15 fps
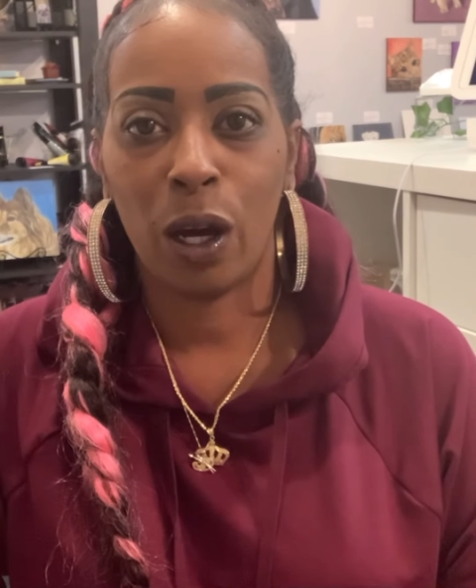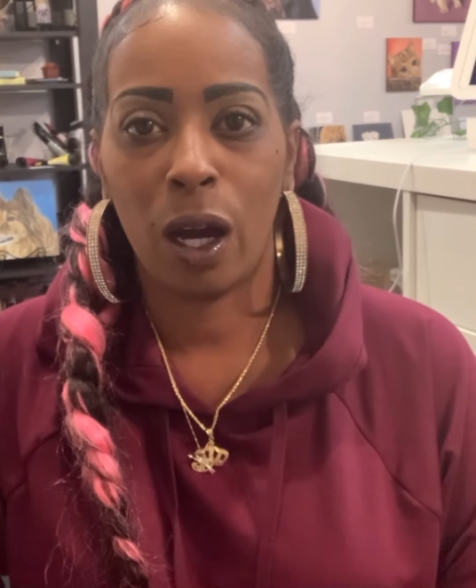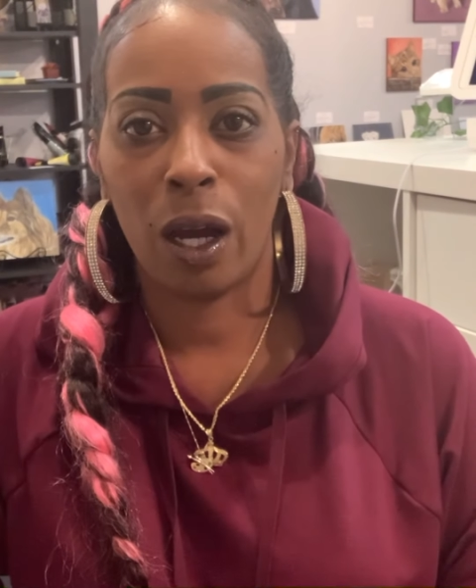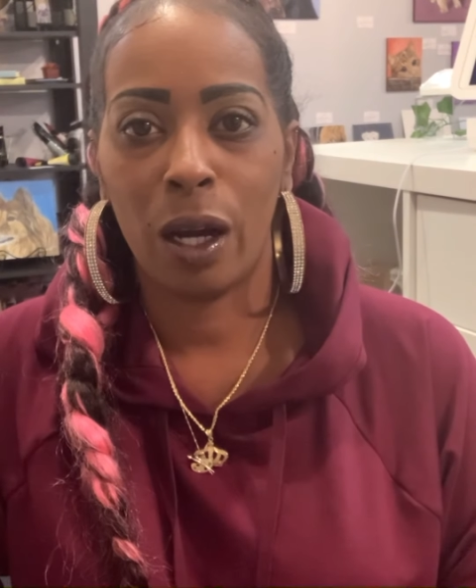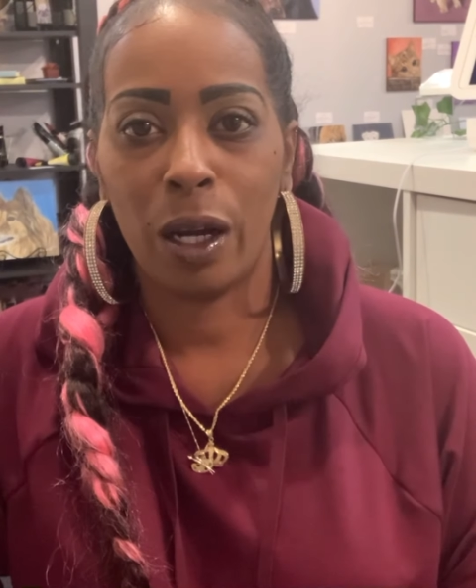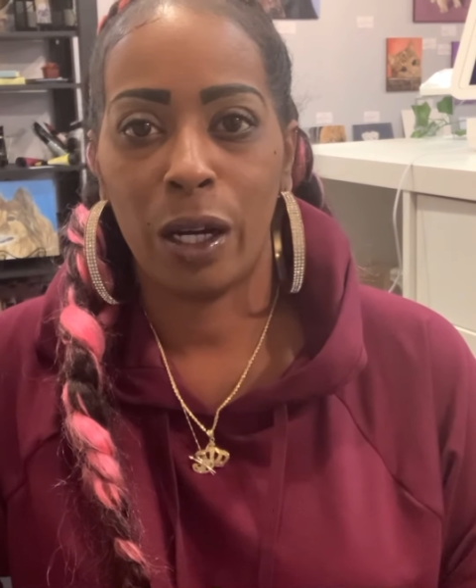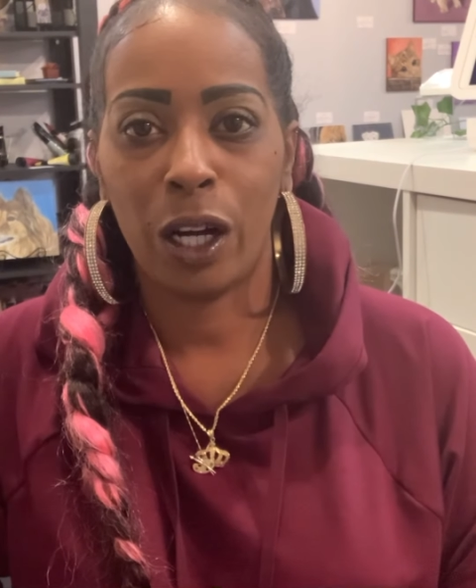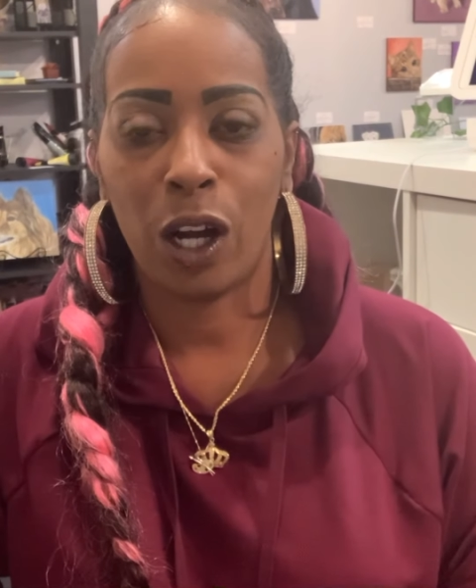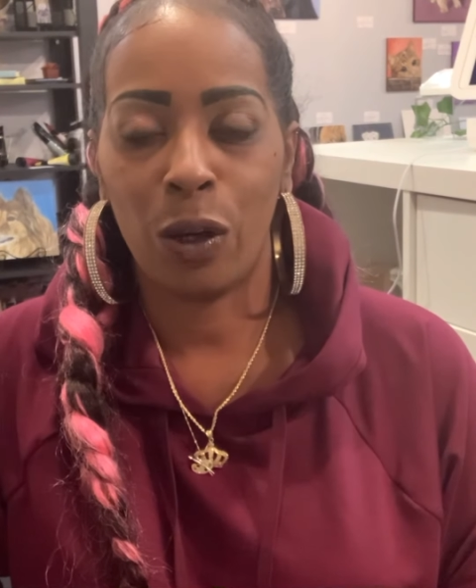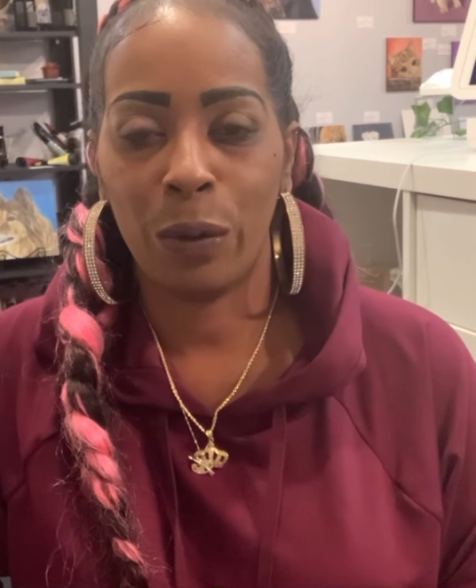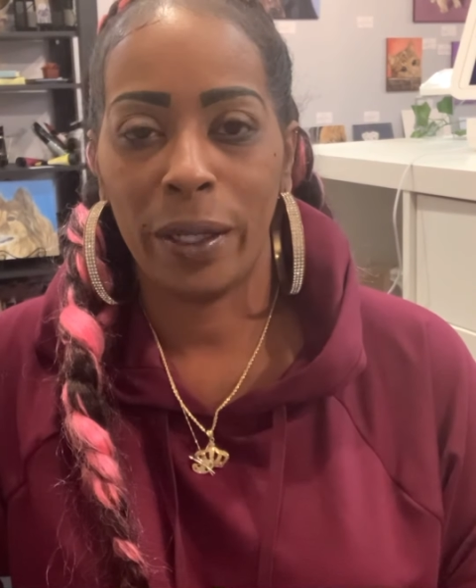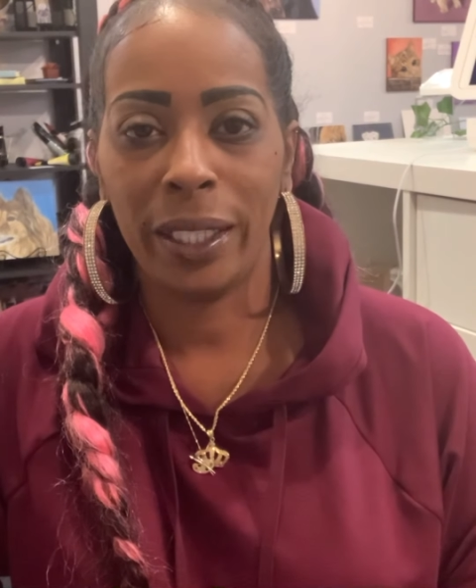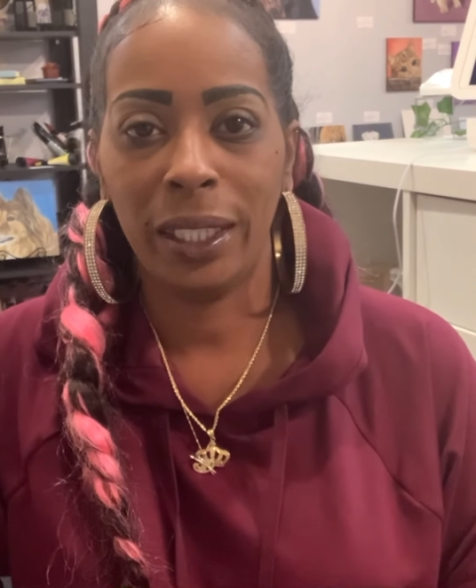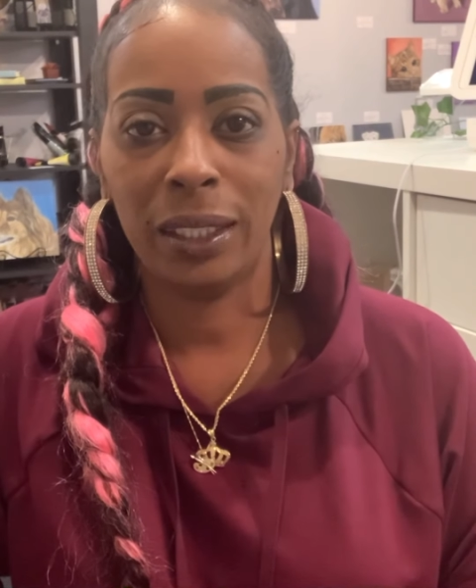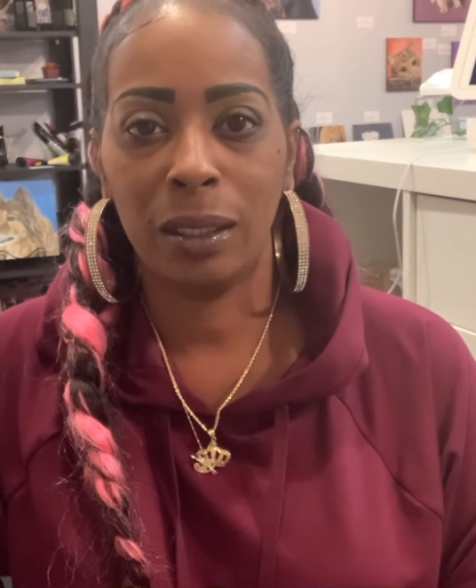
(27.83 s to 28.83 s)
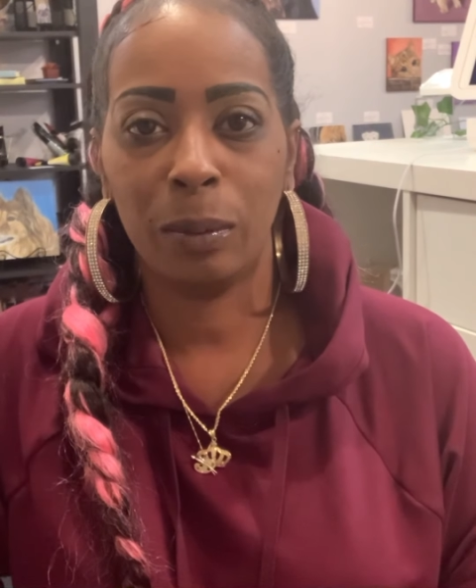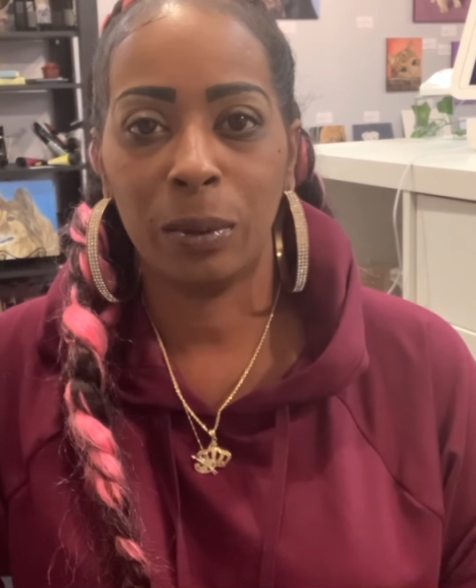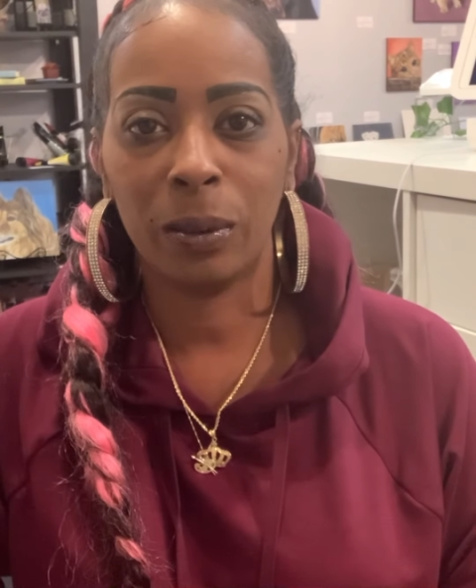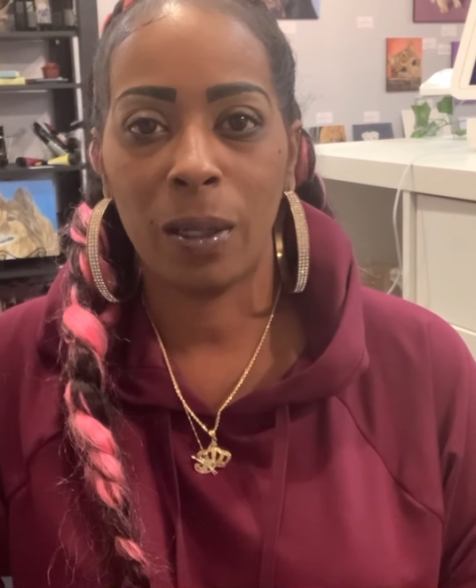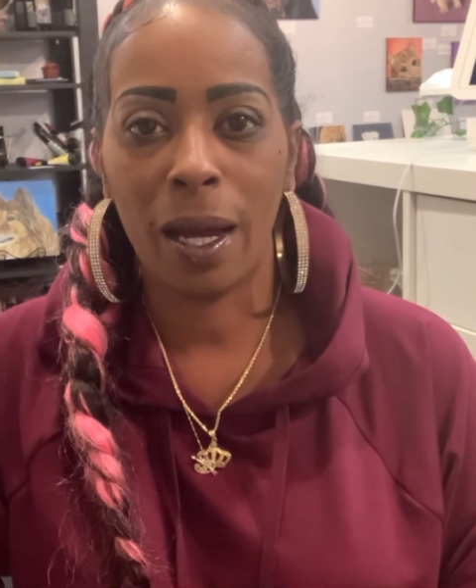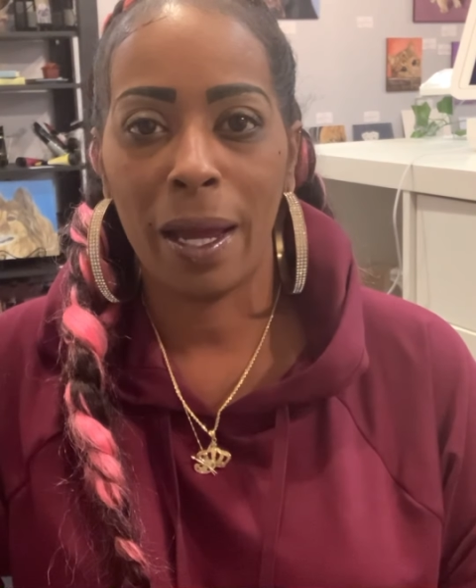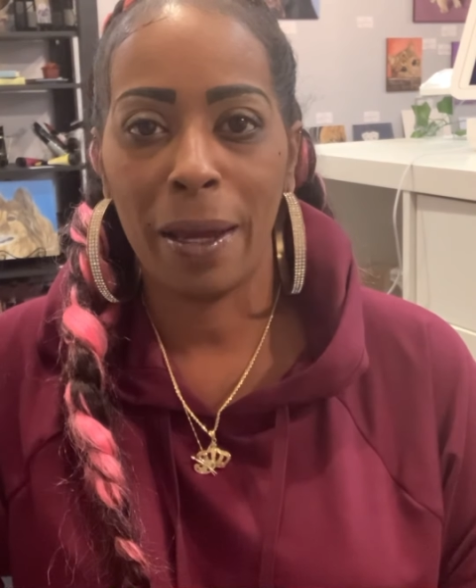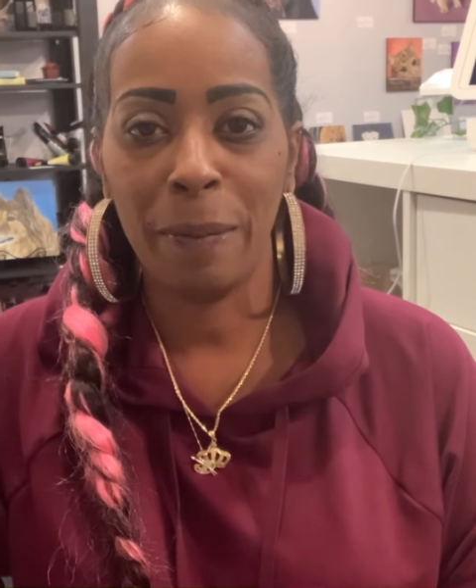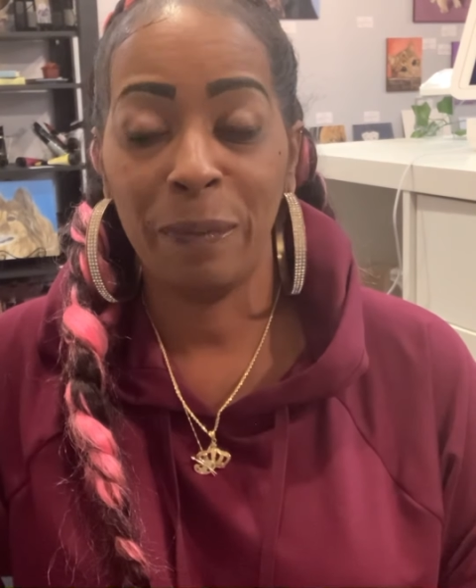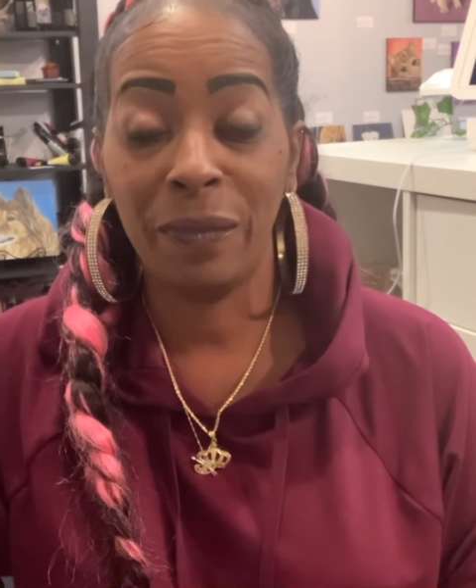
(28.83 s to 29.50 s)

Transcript: are already subscribed,